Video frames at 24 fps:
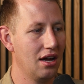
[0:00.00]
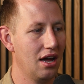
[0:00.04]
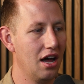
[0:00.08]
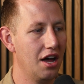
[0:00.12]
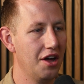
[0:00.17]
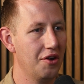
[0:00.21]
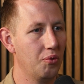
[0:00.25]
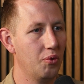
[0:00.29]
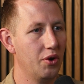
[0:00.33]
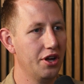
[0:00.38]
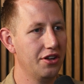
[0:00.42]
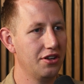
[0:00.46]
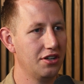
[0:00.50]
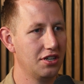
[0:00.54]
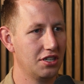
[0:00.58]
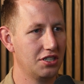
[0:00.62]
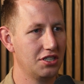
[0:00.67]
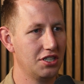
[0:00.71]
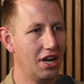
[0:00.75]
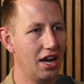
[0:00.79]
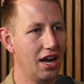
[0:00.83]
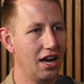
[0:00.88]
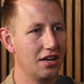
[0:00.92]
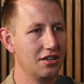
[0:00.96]
unwilling to
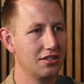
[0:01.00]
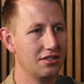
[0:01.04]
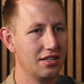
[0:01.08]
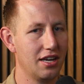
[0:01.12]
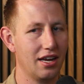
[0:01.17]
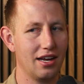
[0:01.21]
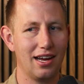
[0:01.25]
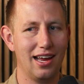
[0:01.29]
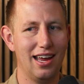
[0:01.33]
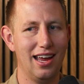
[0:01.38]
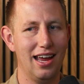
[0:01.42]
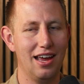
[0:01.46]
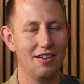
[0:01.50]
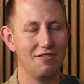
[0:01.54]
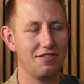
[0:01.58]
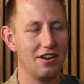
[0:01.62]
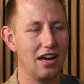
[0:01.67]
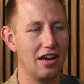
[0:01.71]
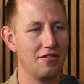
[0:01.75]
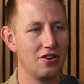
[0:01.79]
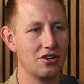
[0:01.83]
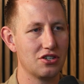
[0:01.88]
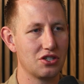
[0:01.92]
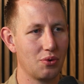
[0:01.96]
change, saying, hey, I'm
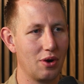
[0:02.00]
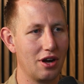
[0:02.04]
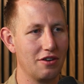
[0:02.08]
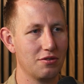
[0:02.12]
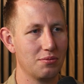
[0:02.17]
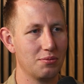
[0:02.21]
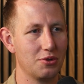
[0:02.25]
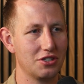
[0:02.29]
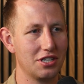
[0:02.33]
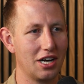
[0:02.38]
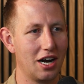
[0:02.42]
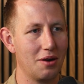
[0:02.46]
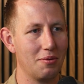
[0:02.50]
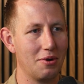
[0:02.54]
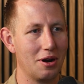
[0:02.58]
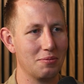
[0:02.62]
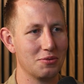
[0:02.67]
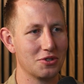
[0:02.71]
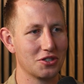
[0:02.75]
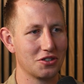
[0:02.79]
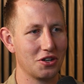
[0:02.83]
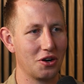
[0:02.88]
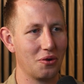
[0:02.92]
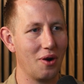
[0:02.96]
5 years away from retirement, I'm
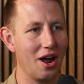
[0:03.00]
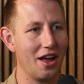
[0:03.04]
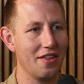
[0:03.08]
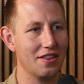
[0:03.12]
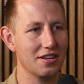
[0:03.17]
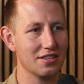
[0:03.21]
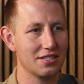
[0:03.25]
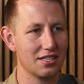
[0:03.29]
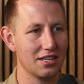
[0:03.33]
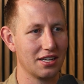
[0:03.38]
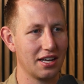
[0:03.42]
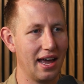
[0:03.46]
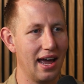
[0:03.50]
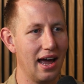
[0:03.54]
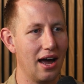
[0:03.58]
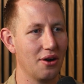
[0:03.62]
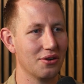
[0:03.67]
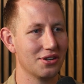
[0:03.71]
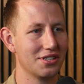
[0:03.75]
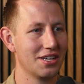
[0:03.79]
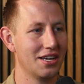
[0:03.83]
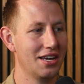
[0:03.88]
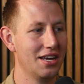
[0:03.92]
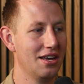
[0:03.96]
just going to ride this thing
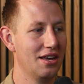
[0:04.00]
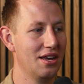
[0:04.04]
out.